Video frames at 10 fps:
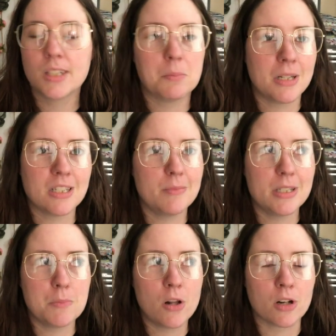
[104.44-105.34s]
Mine's gonna be
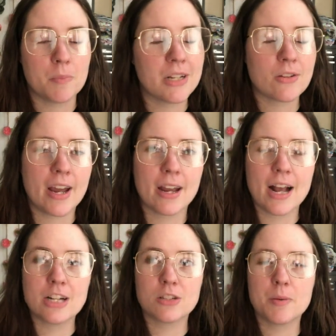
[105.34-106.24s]
smaller, but that's okay.
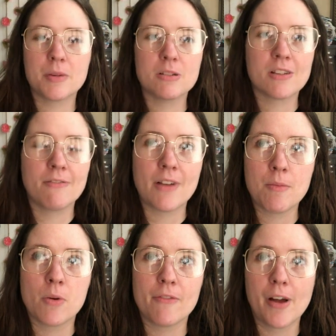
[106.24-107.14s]
I just remembered it's a
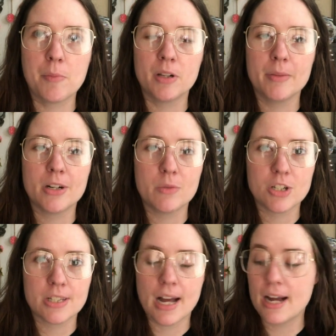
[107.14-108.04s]
5.5 millimeter,
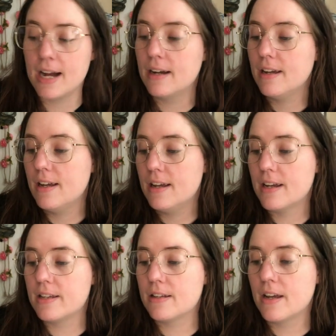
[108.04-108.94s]
which is an I,
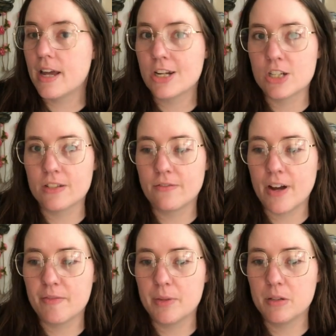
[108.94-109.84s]
and an H is a
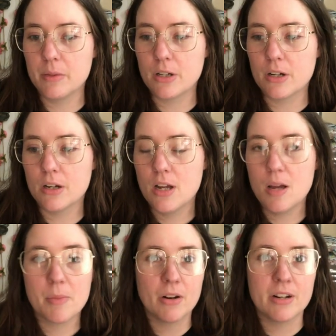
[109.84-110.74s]
five millimeter.
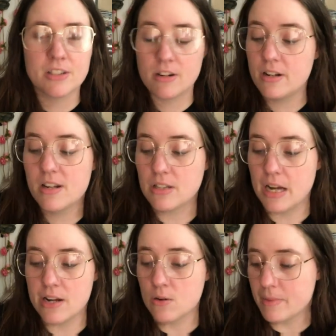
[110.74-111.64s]
But I already started it, so
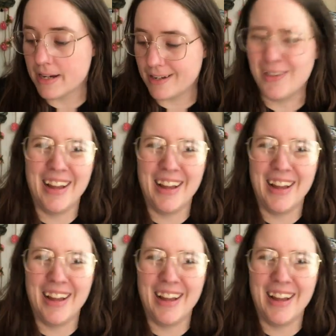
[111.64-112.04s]
I ain't going back now.